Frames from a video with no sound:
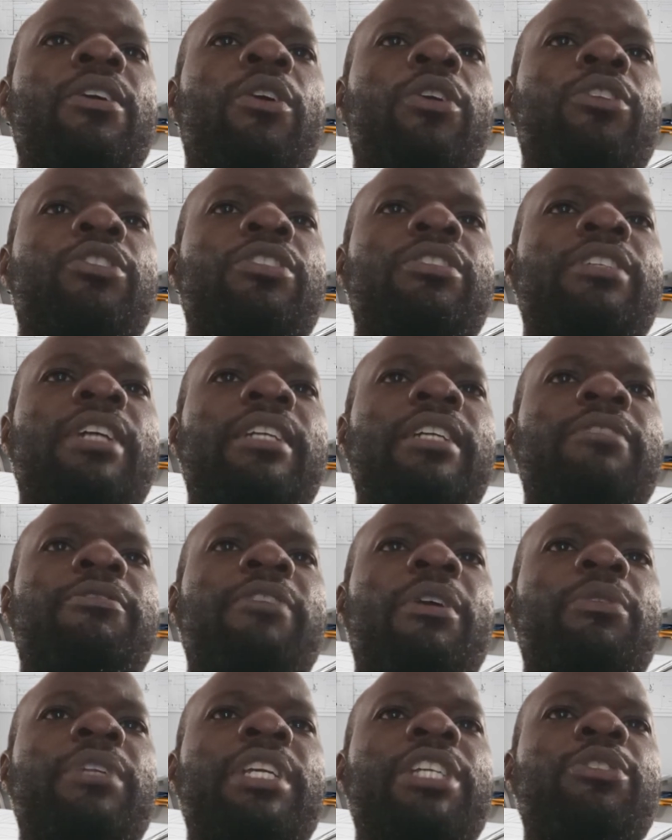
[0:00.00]
construct
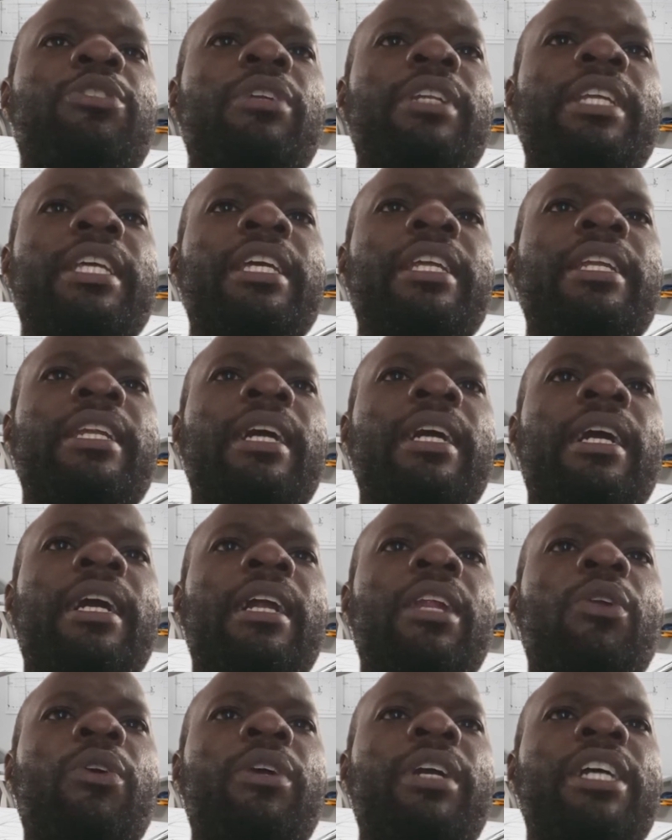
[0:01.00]
foundation in
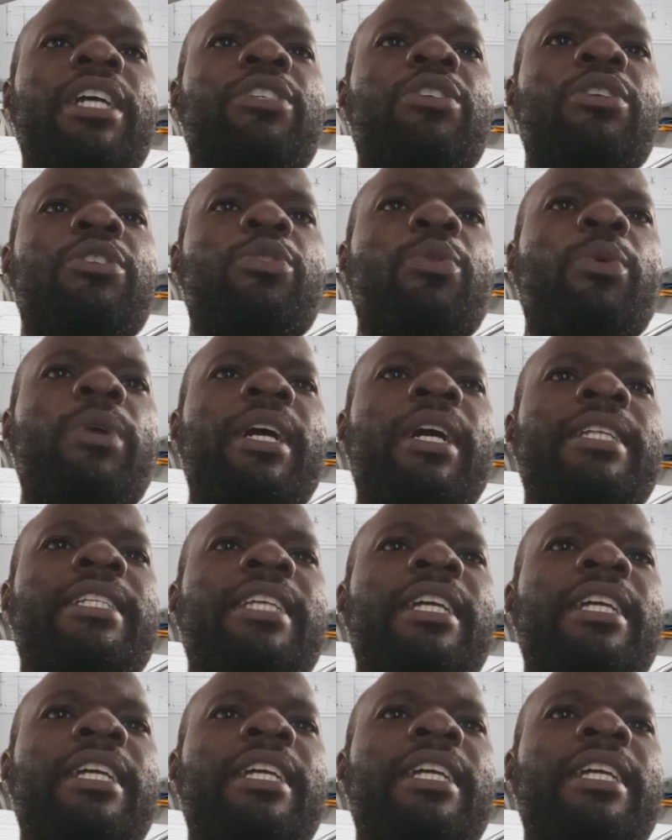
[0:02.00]
locations where